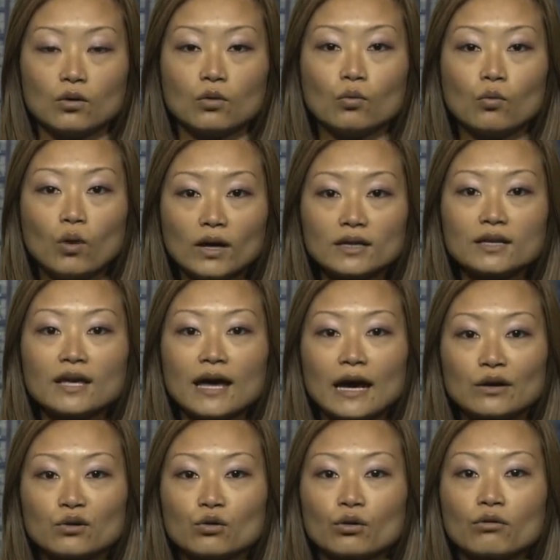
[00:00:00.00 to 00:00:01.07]
one
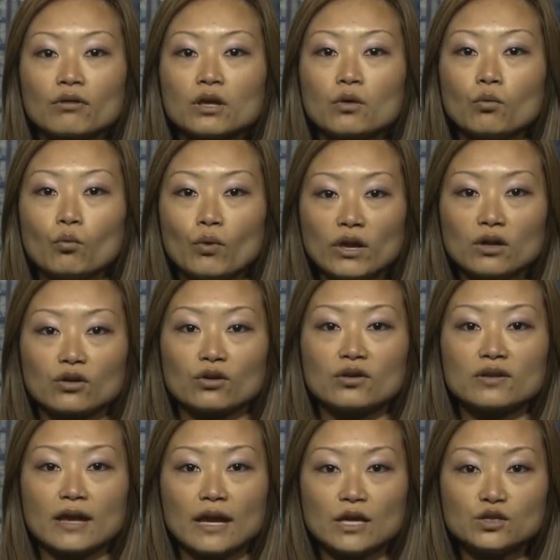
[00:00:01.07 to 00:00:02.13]
category weaker
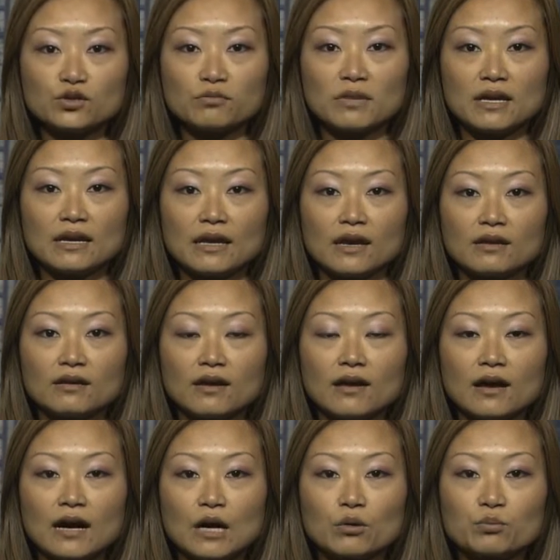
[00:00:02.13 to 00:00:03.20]
than intermediate,
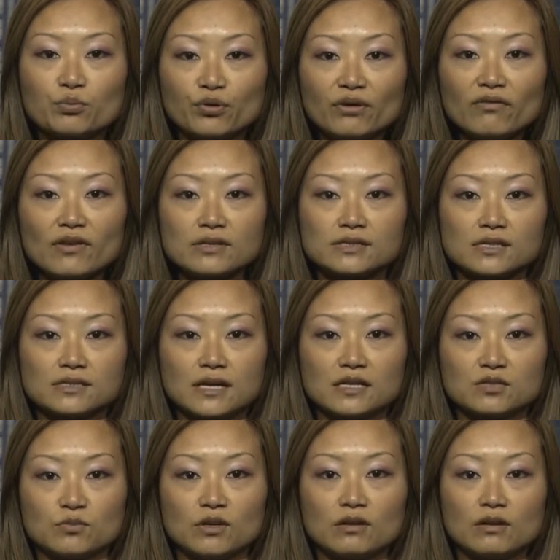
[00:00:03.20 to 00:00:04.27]
our previous
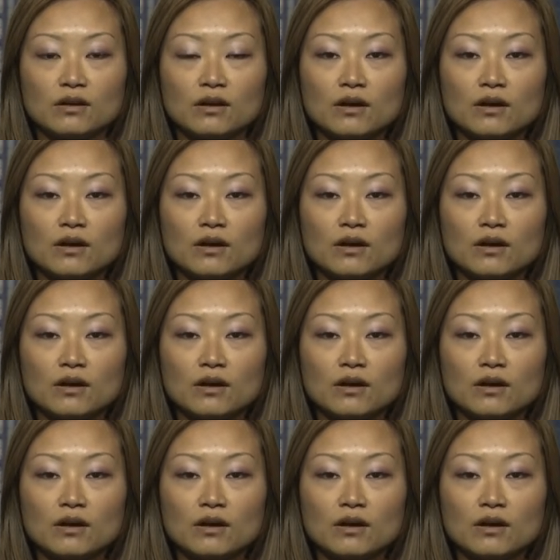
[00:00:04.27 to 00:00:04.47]
assessment,